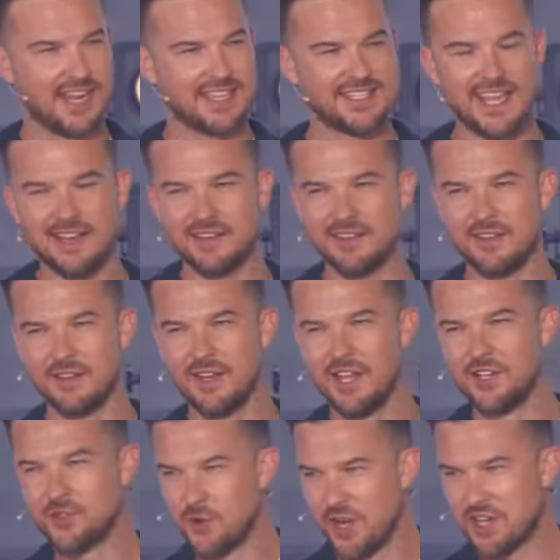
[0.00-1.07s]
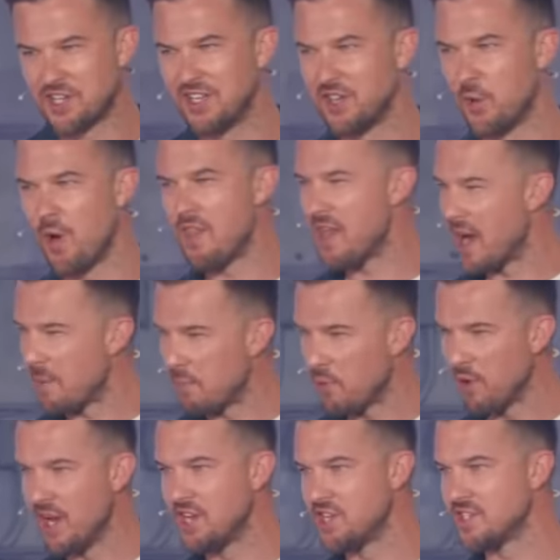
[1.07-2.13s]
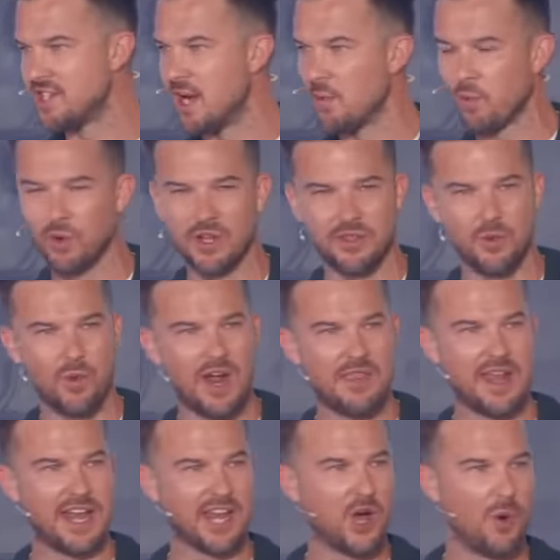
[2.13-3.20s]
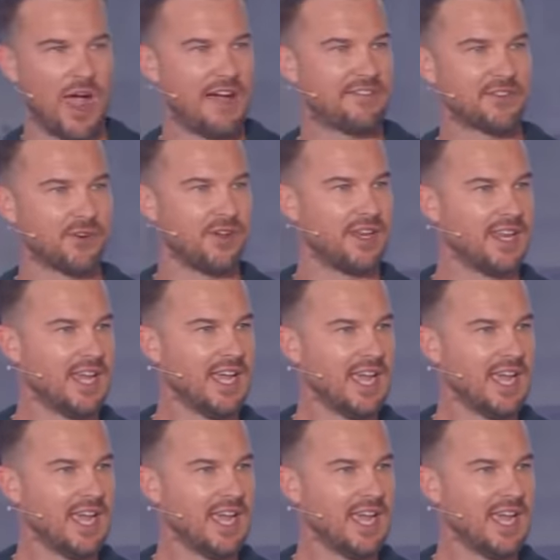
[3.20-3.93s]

It's not traditionally the way that I preach. It's not really the way that I go after it.